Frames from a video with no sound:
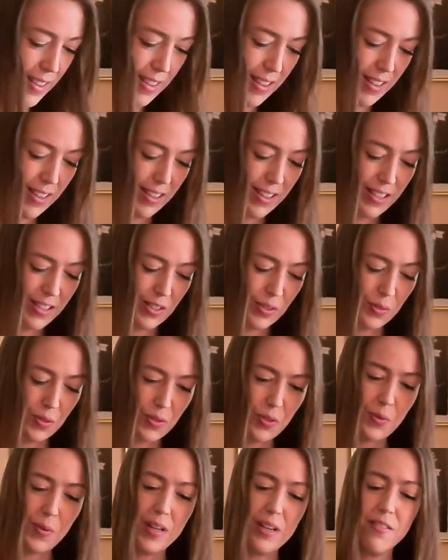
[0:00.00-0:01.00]
So
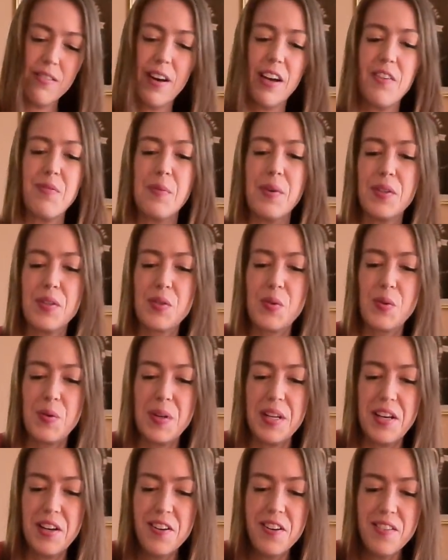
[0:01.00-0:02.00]
25 ml going
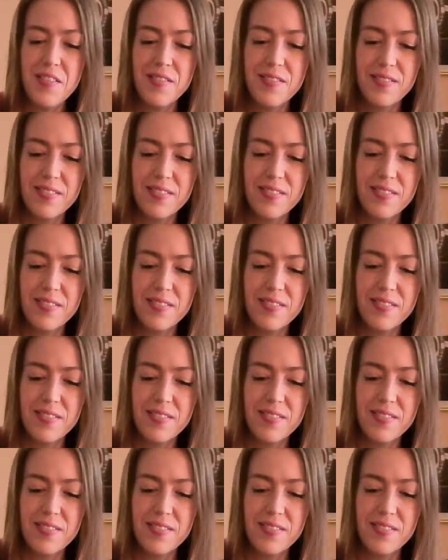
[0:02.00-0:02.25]
here.